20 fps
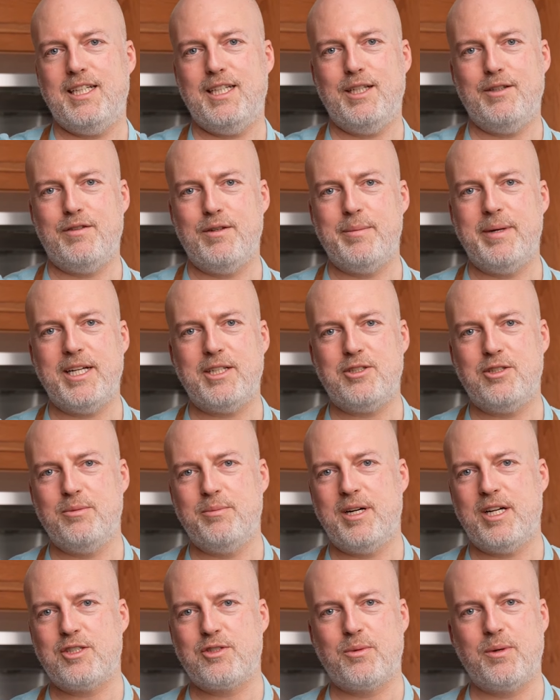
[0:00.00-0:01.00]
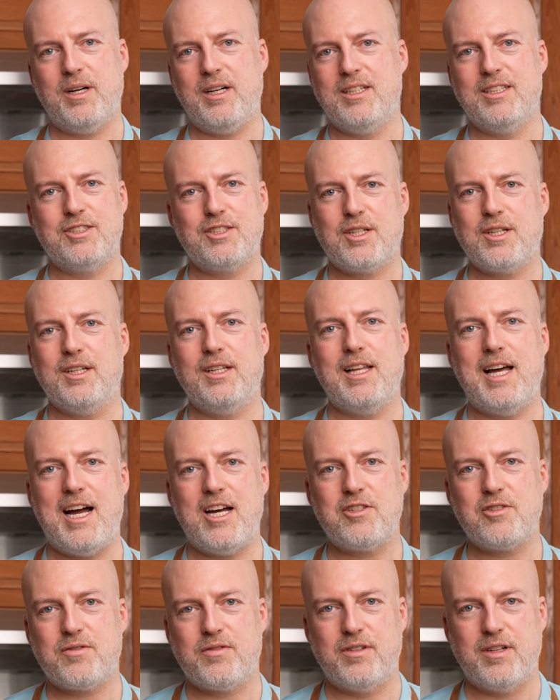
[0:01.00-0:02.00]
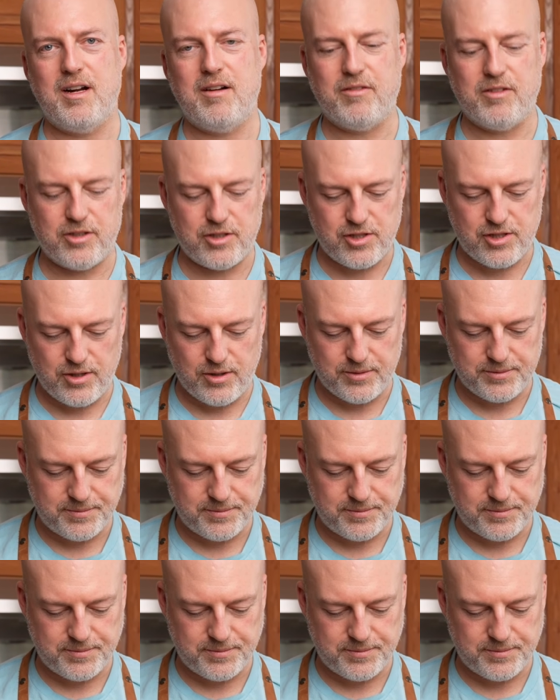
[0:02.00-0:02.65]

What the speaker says: If you make too much, well, it's gonna last forever. So